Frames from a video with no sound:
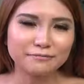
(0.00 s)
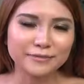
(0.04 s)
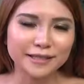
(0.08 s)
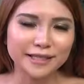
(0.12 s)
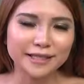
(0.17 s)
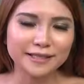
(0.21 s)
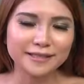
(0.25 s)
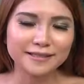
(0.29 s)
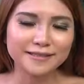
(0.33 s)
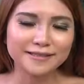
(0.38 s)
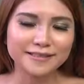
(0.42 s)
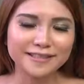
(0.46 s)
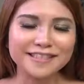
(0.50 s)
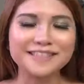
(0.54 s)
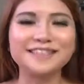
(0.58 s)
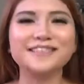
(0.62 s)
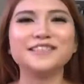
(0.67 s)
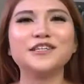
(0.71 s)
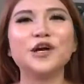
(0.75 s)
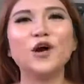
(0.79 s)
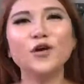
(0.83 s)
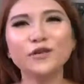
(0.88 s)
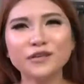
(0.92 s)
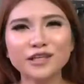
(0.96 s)
because it's
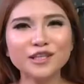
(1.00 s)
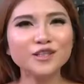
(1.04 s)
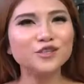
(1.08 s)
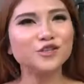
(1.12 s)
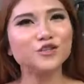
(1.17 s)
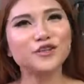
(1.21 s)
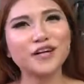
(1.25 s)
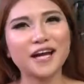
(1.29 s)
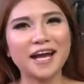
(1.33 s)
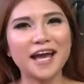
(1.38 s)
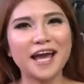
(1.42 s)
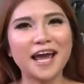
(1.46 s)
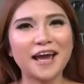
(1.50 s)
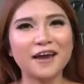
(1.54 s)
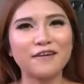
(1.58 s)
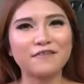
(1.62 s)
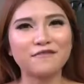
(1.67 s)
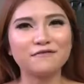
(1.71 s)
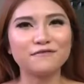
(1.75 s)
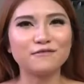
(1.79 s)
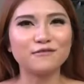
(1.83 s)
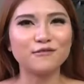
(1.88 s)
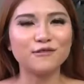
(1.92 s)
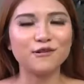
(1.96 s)
the only drone I
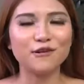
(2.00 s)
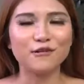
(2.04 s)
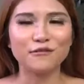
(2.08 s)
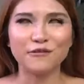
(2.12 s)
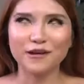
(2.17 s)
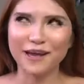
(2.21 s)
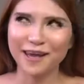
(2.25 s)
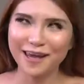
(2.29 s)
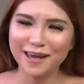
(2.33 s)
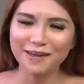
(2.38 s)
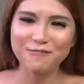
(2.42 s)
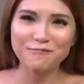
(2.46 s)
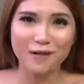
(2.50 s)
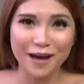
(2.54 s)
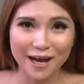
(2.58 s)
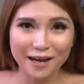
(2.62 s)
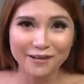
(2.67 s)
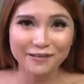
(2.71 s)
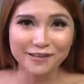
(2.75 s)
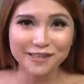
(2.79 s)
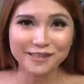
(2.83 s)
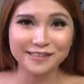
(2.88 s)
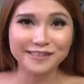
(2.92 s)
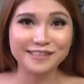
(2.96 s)
have. Okay,
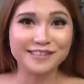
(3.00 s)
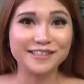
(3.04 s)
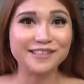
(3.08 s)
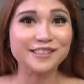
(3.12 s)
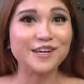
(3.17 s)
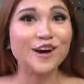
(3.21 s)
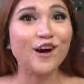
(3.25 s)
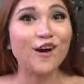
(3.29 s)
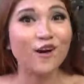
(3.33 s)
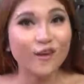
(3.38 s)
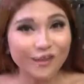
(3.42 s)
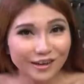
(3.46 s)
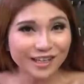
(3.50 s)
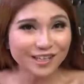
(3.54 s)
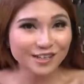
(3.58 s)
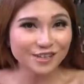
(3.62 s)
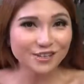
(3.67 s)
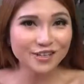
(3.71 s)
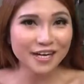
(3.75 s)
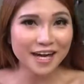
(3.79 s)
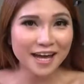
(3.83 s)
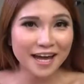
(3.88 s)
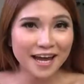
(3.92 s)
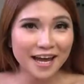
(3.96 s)
well, it's the only
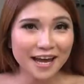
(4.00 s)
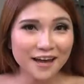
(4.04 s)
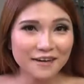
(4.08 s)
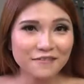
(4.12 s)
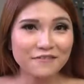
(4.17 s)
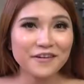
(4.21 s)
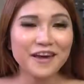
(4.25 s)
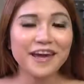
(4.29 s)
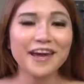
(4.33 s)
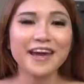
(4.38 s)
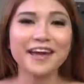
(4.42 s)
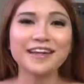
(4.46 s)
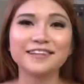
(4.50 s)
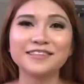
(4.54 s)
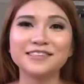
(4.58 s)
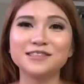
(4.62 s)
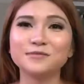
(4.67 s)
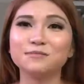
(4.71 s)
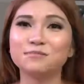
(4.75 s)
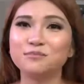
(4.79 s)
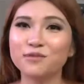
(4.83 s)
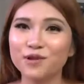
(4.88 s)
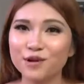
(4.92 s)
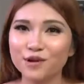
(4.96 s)
drone I have and
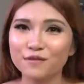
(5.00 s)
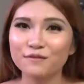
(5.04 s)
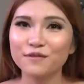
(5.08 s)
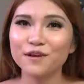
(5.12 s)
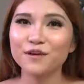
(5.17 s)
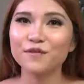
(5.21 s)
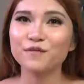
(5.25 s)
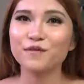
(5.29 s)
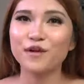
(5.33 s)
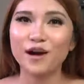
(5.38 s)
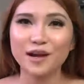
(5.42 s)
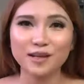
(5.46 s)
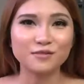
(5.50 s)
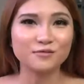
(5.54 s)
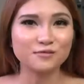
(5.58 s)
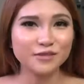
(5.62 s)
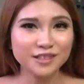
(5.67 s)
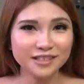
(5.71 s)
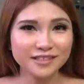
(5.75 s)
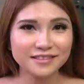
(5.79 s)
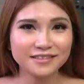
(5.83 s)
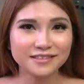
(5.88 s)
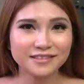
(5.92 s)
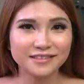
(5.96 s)
it's perfect for other
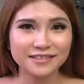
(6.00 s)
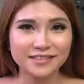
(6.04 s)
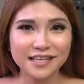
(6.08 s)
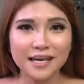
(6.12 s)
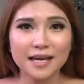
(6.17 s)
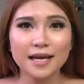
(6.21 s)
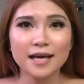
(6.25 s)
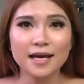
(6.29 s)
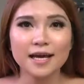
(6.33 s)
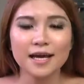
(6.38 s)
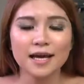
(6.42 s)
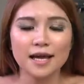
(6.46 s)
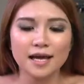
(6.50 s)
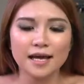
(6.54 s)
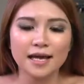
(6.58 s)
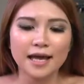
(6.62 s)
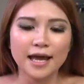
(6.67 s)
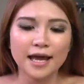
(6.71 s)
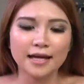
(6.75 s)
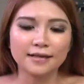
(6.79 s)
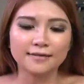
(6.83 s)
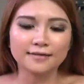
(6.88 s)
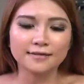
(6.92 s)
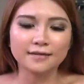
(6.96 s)
reasons. It
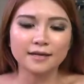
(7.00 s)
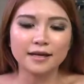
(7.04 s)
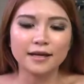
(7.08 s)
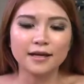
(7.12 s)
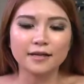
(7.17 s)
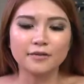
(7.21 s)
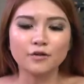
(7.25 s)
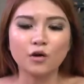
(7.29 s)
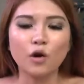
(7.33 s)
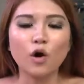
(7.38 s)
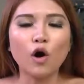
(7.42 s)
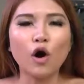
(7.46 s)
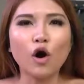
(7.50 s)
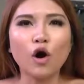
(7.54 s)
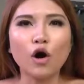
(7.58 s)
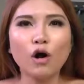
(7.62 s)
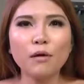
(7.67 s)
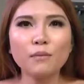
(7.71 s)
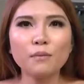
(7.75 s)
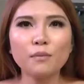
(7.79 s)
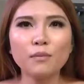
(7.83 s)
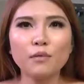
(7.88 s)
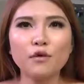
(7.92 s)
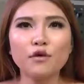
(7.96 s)
has an
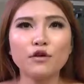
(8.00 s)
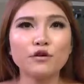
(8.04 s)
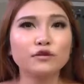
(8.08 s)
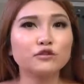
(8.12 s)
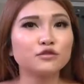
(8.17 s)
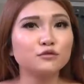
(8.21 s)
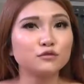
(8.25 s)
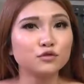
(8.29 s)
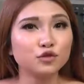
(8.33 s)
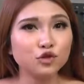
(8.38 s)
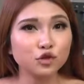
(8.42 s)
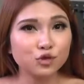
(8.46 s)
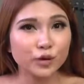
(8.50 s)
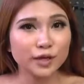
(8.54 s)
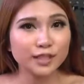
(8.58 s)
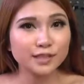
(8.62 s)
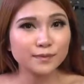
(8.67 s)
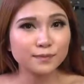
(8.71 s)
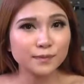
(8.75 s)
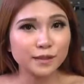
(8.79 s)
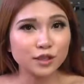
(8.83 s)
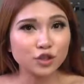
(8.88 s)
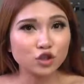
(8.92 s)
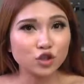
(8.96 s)
onboard
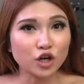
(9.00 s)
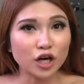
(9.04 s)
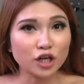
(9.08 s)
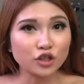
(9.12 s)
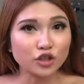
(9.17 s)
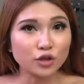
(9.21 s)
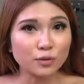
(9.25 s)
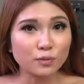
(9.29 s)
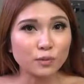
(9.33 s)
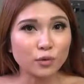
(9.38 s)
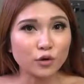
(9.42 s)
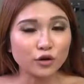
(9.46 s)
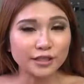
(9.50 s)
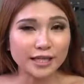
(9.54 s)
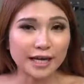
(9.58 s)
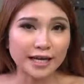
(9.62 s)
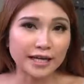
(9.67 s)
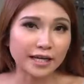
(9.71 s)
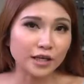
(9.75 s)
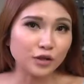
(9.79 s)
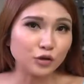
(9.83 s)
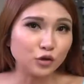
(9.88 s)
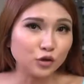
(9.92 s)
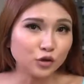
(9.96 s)
USB charging port I
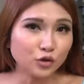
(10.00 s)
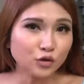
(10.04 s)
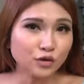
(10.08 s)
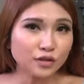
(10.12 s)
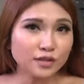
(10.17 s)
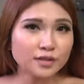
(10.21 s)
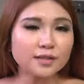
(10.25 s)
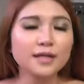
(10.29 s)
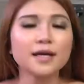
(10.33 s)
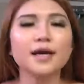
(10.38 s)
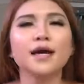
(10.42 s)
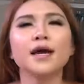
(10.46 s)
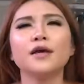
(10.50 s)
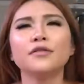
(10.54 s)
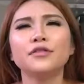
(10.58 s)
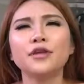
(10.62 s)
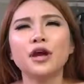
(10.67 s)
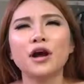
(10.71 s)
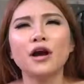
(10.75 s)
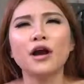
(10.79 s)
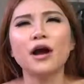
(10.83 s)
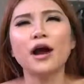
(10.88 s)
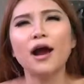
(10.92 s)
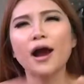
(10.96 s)
can use.
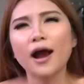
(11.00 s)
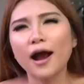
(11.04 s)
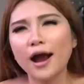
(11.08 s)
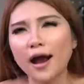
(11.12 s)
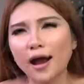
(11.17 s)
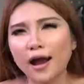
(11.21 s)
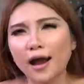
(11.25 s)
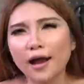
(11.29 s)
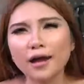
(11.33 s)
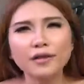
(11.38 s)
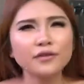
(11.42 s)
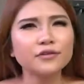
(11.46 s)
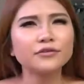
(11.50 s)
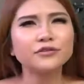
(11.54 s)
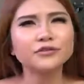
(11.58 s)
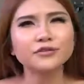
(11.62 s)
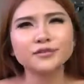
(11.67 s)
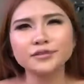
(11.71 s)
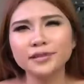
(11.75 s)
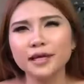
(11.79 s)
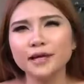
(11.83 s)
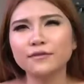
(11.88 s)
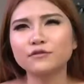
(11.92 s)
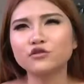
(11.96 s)
There are other
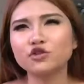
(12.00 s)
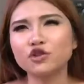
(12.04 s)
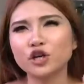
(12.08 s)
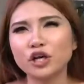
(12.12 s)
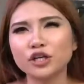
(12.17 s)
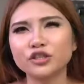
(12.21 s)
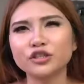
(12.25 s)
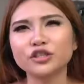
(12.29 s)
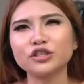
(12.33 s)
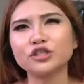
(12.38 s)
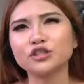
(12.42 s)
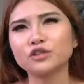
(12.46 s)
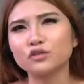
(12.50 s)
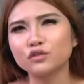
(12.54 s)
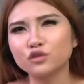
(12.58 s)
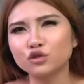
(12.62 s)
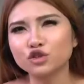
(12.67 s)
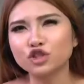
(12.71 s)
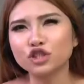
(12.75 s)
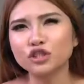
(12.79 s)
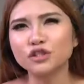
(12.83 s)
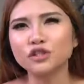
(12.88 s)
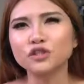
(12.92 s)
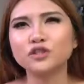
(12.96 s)
self-charging
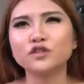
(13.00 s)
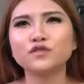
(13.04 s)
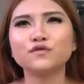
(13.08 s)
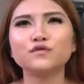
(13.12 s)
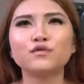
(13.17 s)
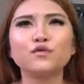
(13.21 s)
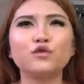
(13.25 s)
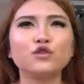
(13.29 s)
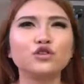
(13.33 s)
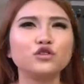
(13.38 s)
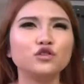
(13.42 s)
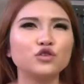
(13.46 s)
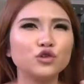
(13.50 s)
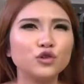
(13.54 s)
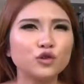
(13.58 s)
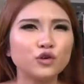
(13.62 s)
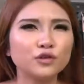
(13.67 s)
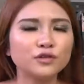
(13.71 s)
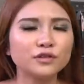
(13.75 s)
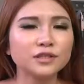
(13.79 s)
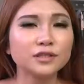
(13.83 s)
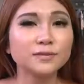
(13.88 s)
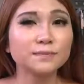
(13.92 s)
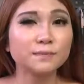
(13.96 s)
solutions for
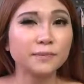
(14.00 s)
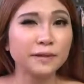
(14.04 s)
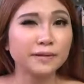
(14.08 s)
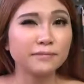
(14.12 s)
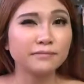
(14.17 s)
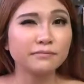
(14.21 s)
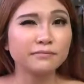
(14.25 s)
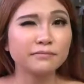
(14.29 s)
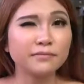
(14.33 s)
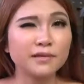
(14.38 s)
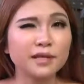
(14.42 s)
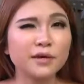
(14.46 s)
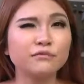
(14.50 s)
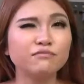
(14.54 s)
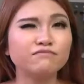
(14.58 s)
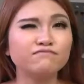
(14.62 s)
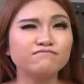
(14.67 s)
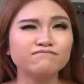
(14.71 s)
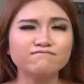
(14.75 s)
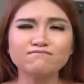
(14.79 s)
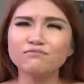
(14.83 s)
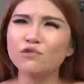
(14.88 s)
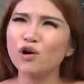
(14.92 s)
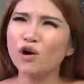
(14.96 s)
drones, but they're
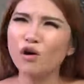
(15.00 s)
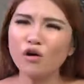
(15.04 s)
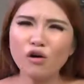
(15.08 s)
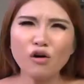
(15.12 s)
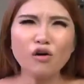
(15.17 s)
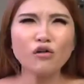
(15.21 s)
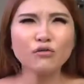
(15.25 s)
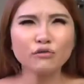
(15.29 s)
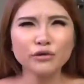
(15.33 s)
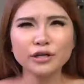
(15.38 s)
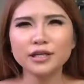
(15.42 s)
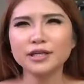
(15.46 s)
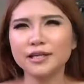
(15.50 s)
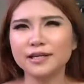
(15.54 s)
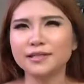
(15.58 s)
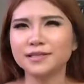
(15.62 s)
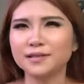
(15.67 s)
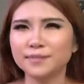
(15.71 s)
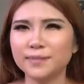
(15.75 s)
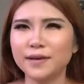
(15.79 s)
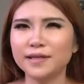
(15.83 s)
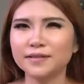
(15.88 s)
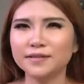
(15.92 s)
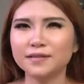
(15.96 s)
all really
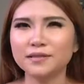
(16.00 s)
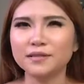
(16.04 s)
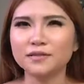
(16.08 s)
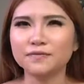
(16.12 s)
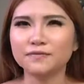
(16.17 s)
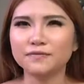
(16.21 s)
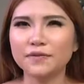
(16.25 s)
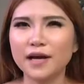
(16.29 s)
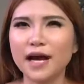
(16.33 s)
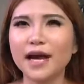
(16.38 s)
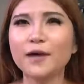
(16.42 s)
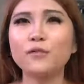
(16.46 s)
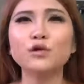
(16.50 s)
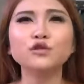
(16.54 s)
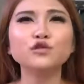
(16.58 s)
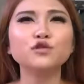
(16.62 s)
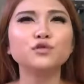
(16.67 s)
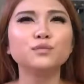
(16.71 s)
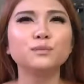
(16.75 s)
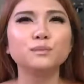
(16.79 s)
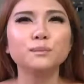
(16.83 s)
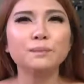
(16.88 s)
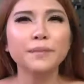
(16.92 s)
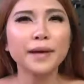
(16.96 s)
expensive. I want
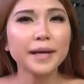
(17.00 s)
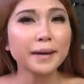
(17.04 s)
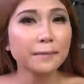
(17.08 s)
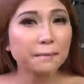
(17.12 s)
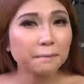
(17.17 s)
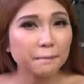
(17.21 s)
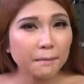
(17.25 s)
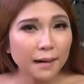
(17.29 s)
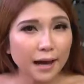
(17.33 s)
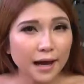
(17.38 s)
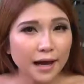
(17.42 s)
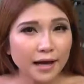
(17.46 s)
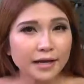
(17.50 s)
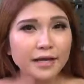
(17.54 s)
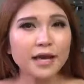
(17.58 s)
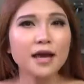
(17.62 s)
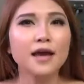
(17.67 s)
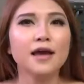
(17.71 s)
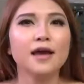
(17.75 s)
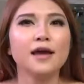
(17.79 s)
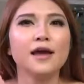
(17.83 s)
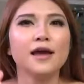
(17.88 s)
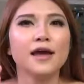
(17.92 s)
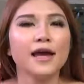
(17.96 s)
to make mine
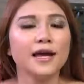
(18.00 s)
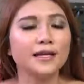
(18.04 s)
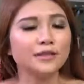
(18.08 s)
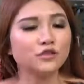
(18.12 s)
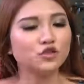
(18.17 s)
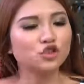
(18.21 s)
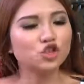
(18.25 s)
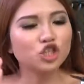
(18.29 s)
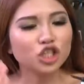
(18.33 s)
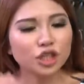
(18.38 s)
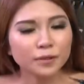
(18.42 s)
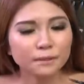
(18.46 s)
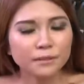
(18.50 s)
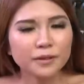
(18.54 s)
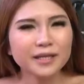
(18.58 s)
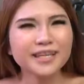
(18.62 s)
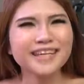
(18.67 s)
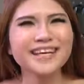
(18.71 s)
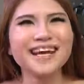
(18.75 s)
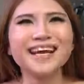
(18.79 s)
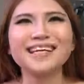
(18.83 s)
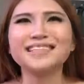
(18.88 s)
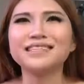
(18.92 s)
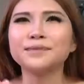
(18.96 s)
as
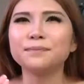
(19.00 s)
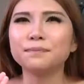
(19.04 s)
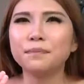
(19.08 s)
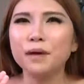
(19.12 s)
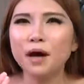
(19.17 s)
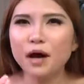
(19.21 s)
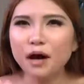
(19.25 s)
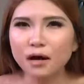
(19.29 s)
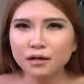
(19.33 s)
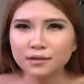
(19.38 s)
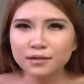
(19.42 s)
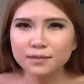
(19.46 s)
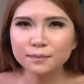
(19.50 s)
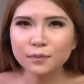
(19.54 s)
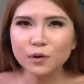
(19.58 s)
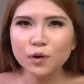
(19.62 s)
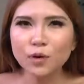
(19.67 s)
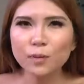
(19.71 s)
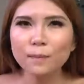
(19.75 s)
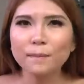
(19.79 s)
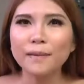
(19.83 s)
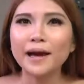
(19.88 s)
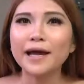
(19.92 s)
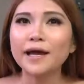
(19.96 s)
cheaply as
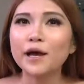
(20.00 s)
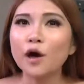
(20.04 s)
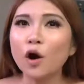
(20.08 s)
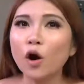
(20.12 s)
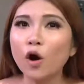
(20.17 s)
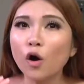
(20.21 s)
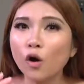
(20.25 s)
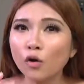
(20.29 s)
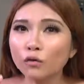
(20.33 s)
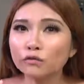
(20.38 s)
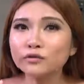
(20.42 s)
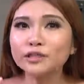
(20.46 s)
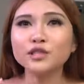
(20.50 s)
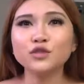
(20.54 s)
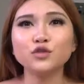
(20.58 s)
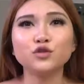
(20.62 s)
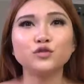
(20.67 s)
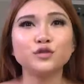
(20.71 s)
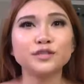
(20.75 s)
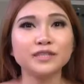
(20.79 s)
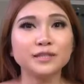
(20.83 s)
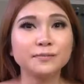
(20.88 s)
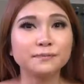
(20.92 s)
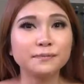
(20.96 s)
possible by only
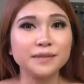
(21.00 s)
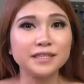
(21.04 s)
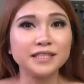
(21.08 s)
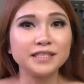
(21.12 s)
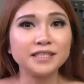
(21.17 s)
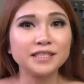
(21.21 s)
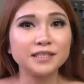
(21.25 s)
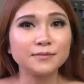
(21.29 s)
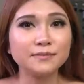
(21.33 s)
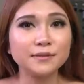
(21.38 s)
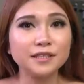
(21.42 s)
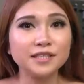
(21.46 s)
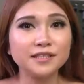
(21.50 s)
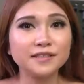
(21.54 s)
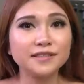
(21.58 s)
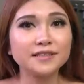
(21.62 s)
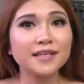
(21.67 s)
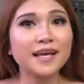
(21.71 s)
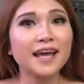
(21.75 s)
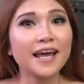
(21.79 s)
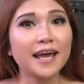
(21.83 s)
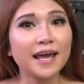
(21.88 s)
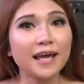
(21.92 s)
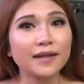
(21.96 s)
using
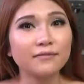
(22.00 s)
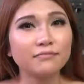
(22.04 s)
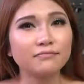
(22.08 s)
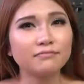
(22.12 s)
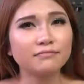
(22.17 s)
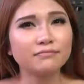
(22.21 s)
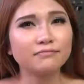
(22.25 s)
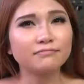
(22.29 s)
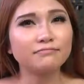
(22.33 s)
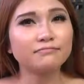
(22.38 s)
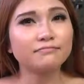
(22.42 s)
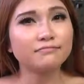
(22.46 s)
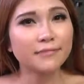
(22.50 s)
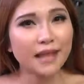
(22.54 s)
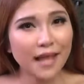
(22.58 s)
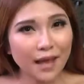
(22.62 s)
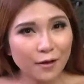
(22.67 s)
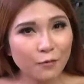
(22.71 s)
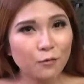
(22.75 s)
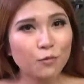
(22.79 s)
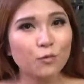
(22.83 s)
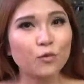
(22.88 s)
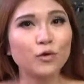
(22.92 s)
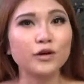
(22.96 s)
PCBs, and
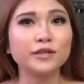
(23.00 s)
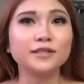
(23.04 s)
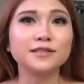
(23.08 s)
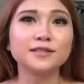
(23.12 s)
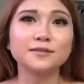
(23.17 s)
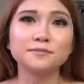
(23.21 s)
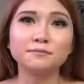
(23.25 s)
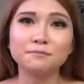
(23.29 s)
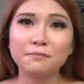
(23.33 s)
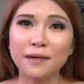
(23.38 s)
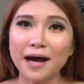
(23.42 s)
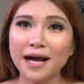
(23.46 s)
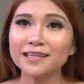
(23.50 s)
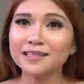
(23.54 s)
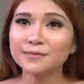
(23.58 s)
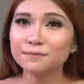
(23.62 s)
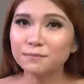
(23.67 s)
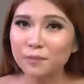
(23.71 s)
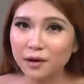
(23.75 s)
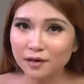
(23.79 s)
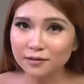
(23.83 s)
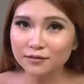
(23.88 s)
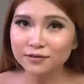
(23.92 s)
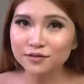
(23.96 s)
that was my
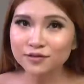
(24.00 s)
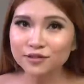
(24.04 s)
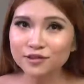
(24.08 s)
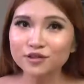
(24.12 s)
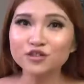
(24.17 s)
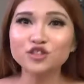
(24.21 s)
sponsor.